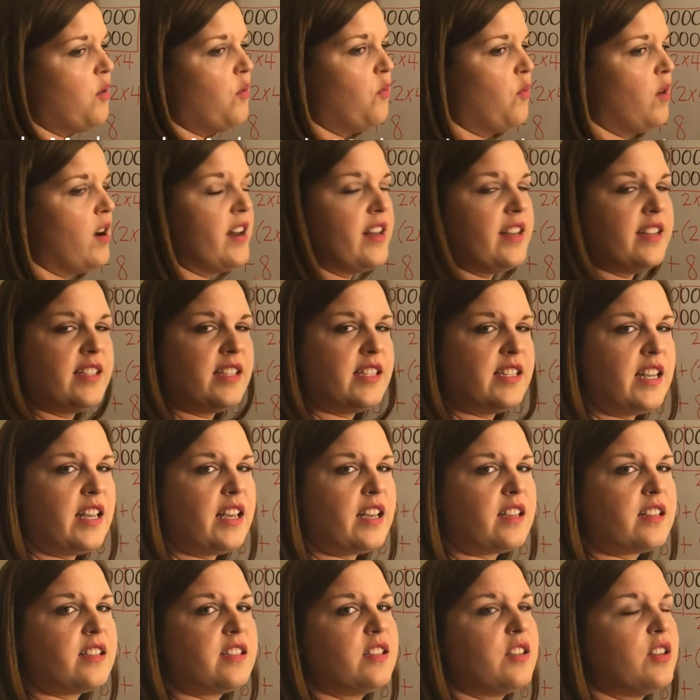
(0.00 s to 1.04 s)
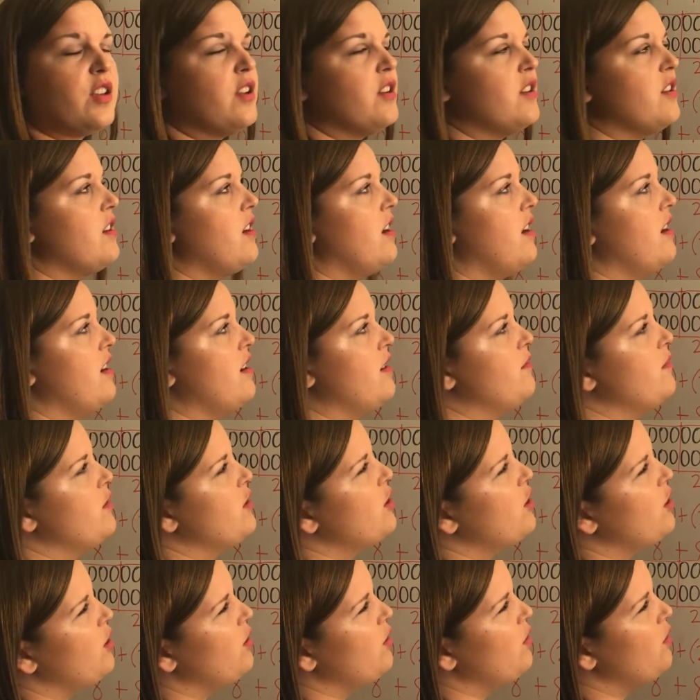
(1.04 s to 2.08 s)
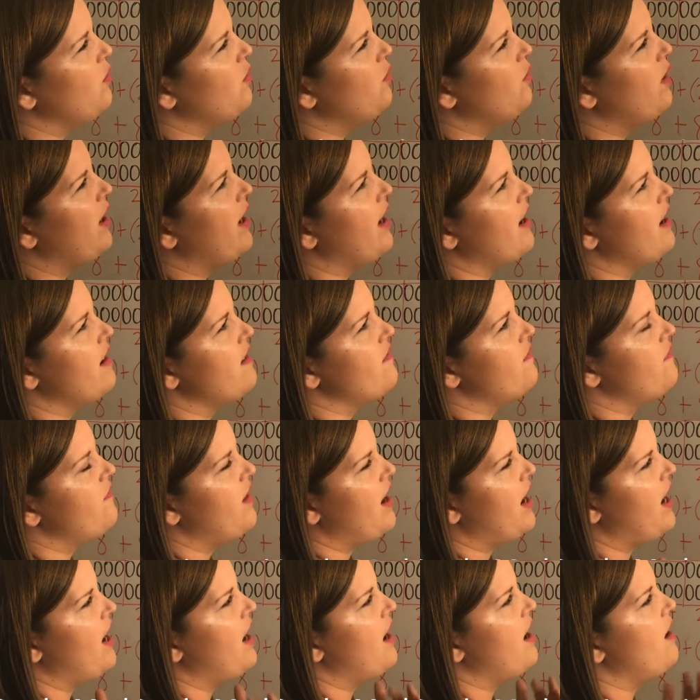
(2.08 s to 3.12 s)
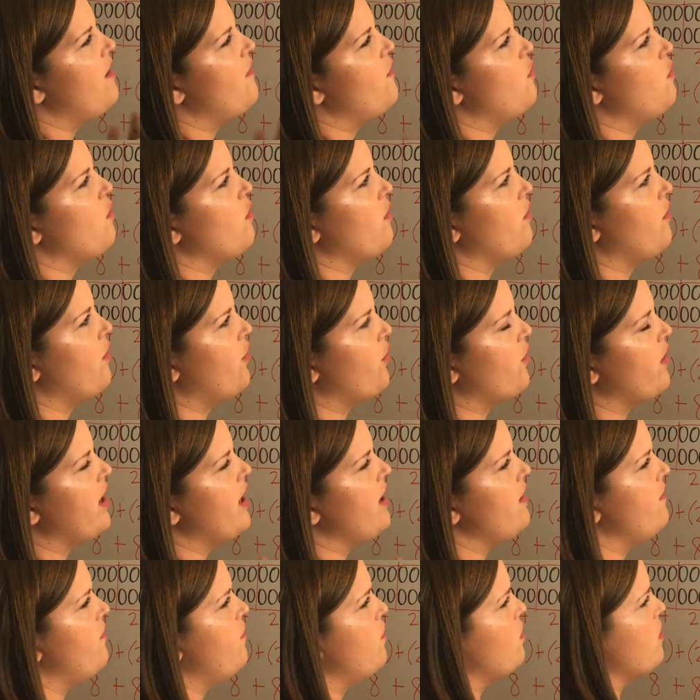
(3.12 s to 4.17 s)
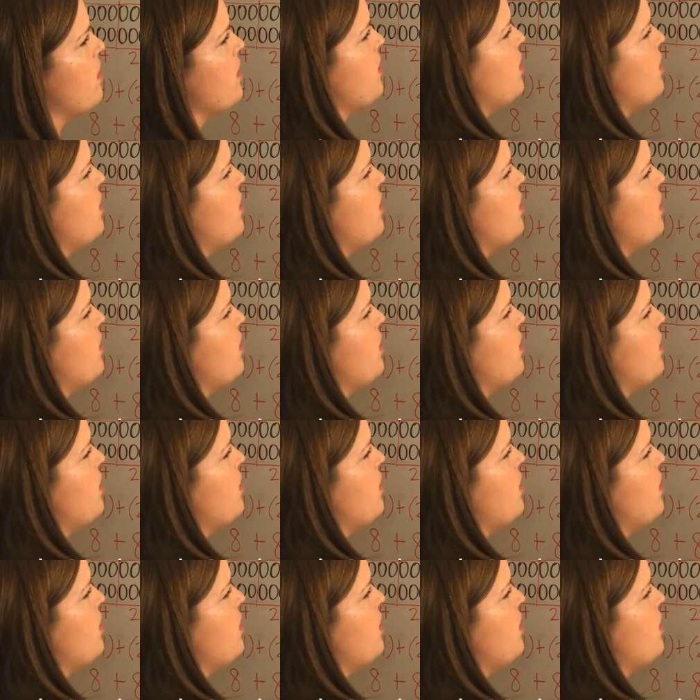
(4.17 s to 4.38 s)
1 and 6, 2 and 5, or 3 and 4.